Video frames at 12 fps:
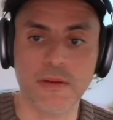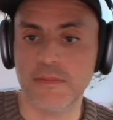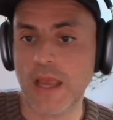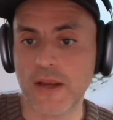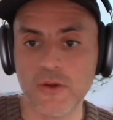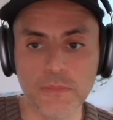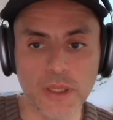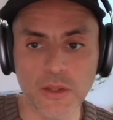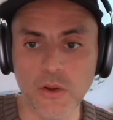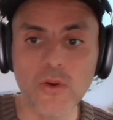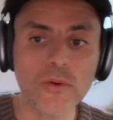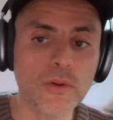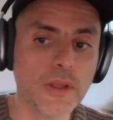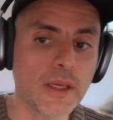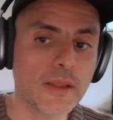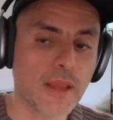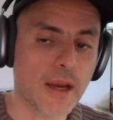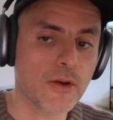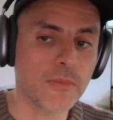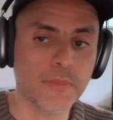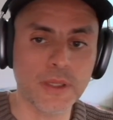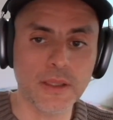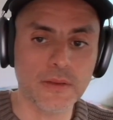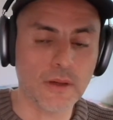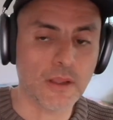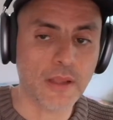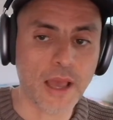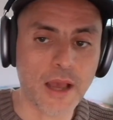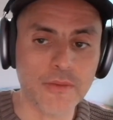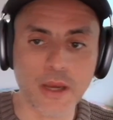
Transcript: That could be locally, that could be in the cloud,